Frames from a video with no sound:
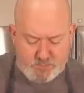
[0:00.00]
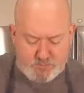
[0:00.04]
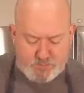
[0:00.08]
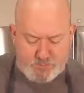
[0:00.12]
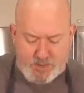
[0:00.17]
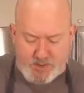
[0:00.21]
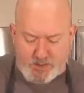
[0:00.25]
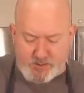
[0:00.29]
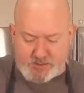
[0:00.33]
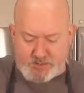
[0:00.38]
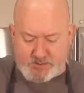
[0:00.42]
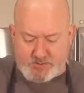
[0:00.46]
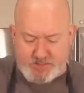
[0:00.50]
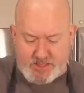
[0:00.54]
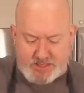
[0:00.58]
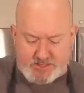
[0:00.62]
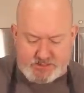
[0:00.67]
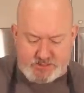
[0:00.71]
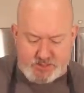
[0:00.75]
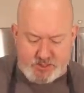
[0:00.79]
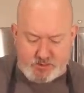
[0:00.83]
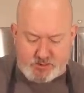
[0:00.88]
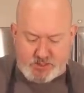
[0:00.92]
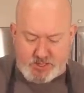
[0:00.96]
or browning,
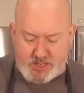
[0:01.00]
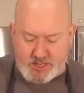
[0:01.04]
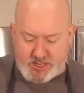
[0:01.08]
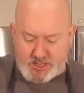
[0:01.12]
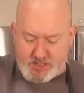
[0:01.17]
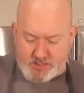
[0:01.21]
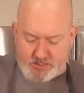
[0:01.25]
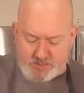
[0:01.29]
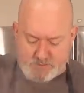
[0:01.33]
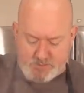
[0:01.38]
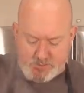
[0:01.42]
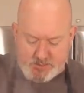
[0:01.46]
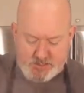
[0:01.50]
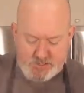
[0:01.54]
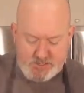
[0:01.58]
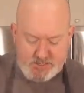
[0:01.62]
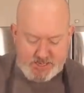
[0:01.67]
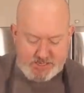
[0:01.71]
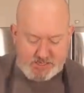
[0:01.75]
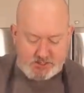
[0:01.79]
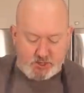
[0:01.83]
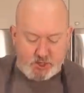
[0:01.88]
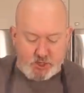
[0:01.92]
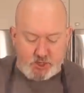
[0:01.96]
that's okay.
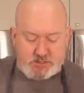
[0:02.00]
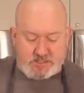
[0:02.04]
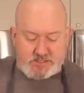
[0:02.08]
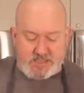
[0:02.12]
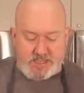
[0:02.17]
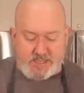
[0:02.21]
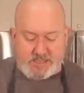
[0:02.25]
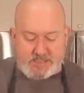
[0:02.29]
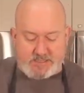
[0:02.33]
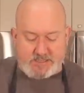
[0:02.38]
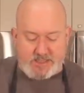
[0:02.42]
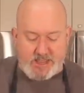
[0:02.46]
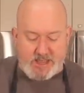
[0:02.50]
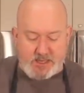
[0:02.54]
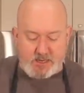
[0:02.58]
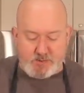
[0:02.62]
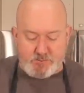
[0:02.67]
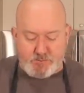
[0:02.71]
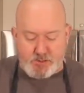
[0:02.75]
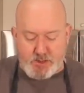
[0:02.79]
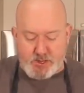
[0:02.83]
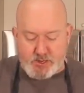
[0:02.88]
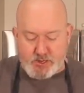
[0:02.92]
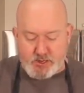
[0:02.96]
It looks like a lot
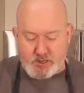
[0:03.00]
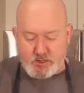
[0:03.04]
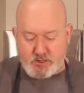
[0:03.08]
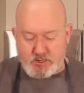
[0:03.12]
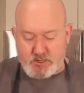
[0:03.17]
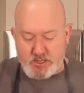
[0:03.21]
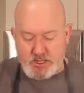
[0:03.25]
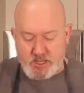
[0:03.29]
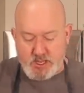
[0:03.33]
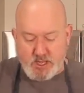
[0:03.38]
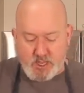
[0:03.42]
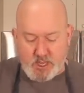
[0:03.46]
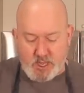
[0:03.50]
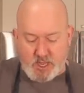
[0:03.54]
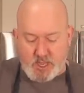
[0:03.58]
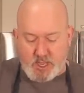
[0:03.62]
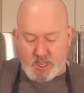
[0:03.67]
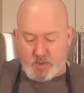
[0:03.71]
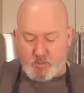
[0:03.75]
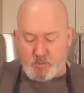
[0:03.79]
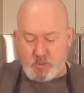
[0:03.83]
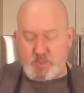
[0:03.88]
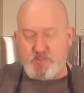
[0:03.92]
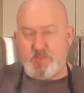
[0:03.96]
of butter.
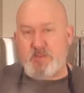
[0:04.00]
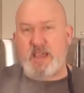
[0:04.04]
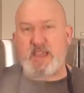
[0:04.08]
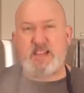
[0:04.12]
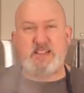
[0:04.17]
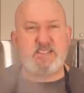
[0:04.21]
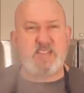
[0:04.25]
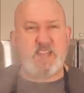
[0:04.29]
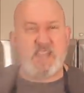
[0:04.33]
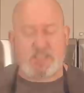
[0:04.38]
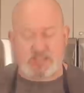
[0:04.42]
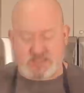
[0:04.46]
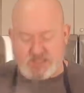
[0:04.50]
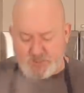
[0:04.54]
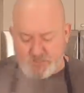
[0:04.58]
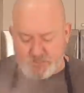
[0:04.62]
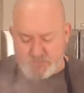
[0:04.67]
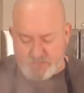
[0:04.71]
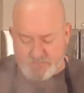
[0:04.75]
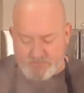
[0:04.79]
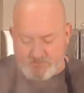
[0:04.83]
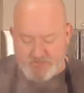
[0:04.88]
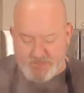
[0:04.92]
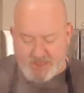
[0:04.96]
We might take some
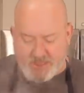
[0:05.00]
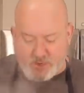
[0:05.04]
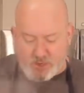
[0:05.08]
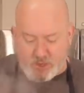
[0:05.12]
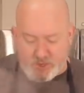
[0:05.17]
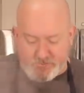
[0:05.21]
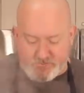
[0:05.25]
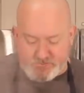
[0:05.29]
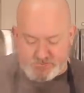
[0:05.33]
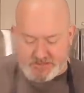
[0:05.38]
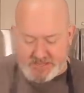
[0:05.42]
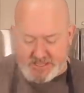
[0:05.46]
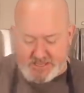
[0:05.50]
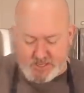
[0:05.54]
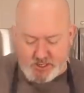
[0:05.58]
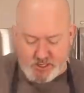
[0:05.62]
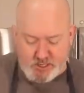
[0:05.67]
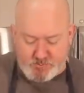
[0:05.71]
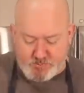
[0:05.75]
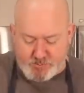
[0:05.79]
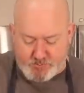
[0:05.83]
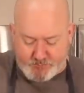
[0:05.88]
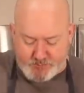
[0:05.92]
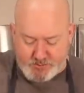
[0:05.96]
of the fat off
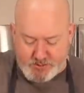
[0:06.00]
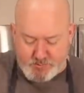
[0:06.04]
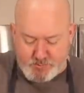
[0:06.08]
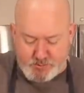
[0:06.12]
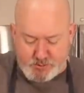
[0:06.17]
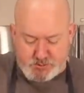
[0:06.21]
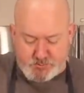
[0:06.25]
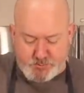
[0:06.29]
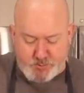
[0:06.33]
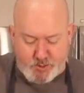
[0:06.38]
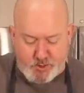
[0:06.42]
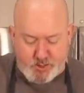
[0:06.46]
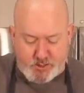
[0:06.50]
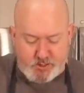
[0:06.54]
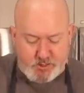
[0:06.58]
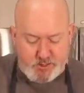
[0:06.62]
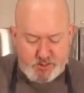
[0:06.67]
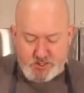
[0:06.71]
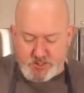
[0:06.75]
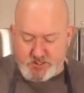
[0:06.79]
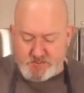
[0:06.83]
later, but for the most part,